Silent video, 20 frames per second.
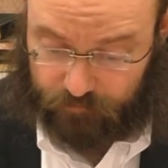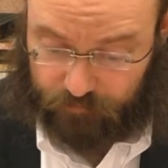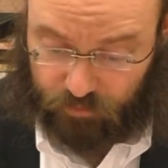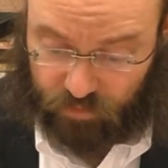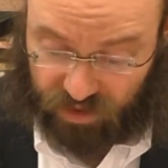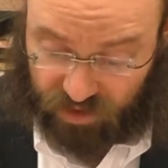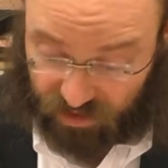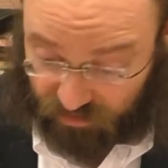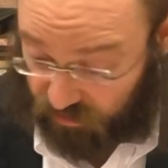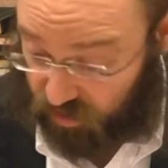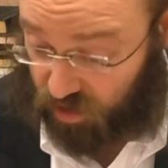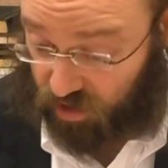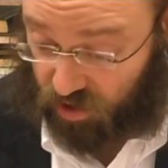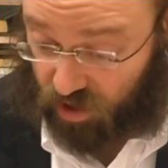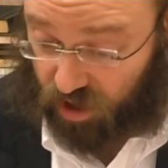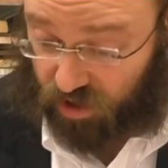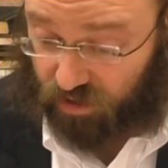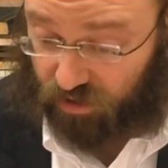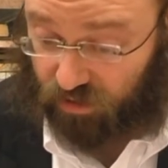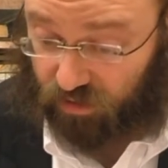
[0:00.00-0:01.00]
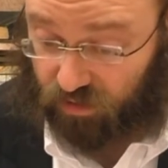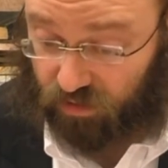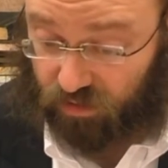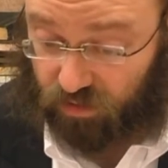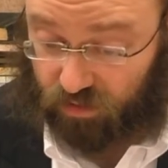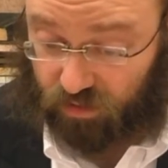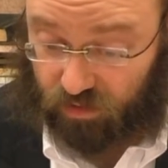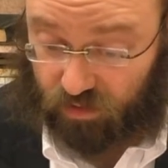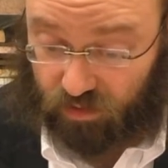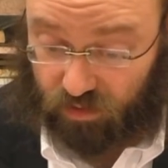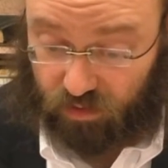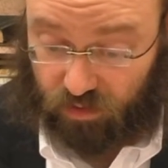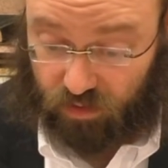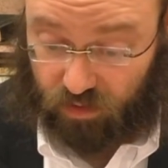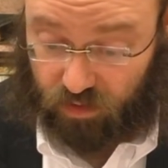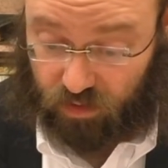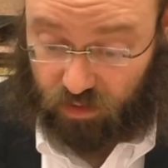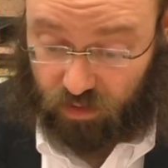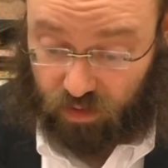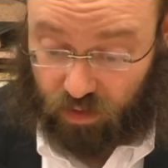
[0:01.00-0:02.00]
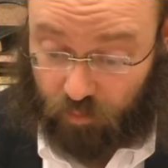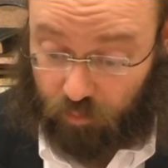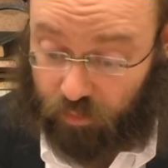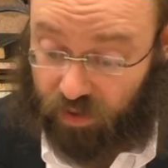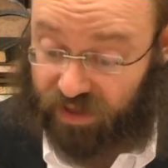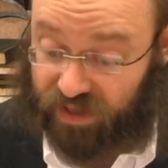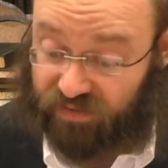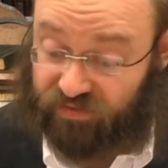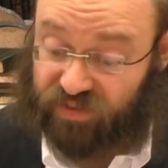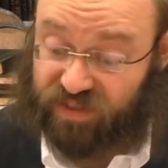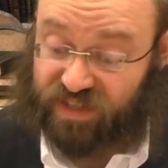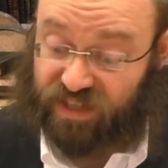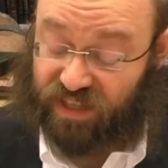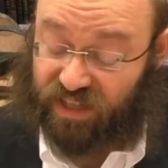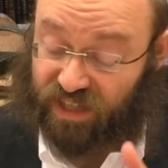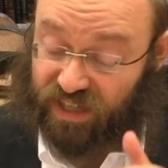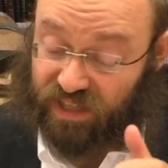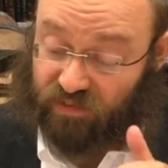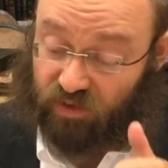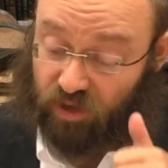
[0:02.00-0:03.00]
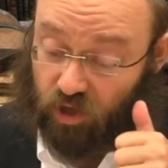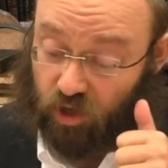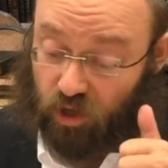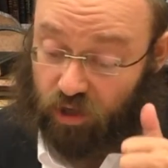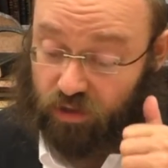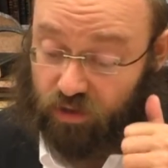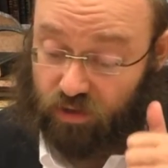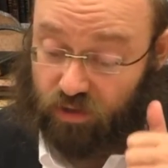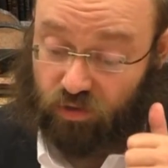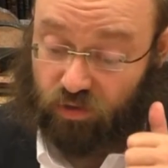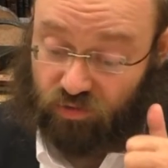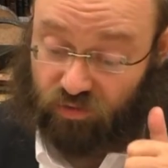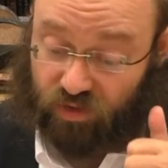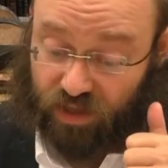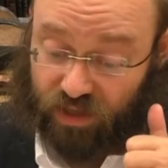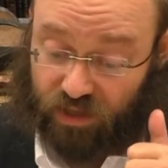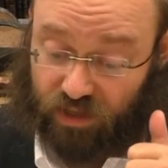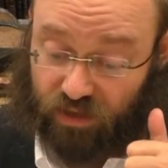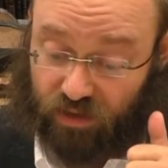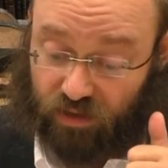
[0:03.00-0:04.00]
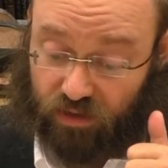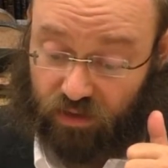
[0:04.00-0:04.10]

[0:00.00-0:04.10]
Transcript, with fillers: He can give it to a godel. But if he's going to give a godel to drink,